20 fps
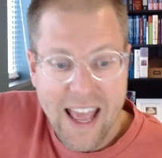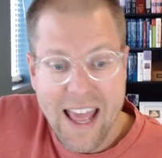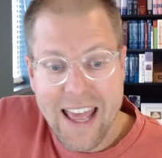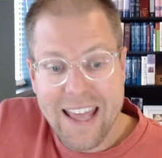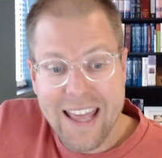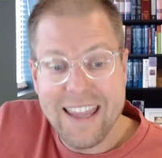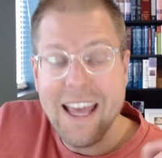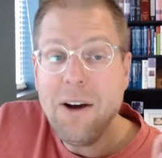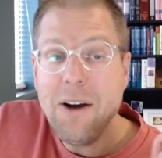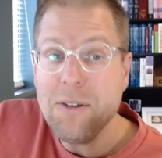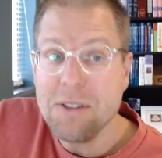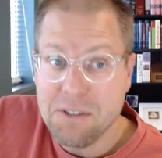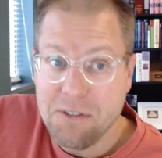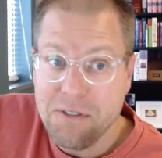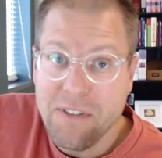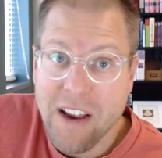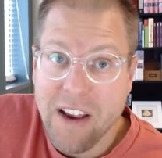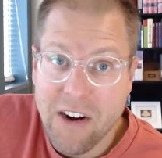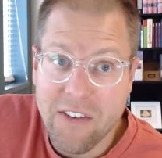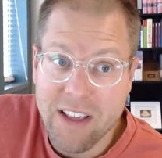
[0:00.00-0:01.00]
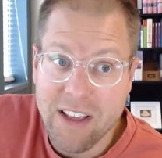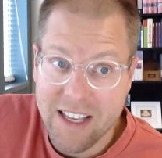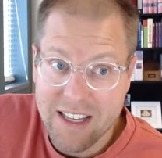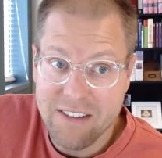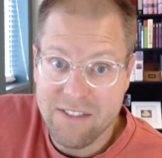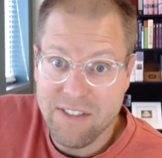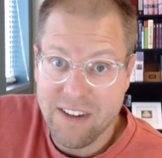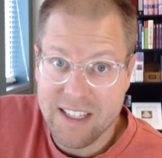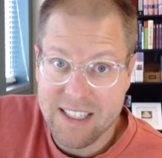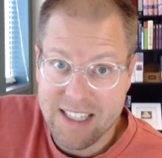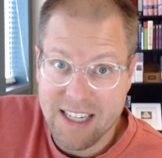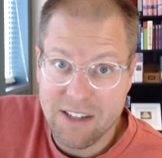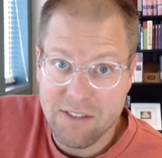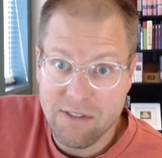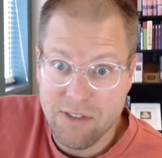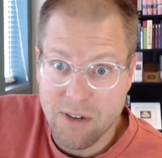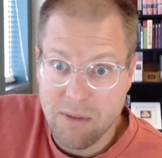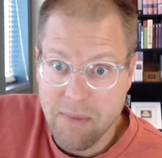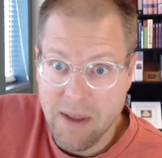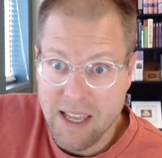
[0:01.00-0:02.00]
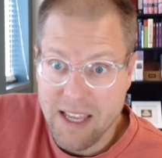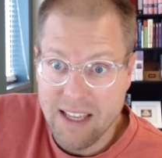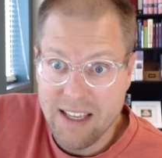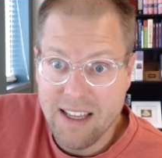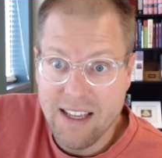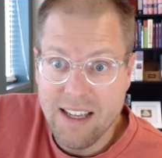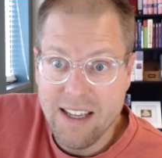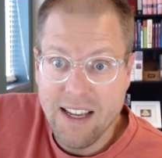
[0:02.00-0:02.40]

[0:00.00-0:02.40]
And that was very convicting for me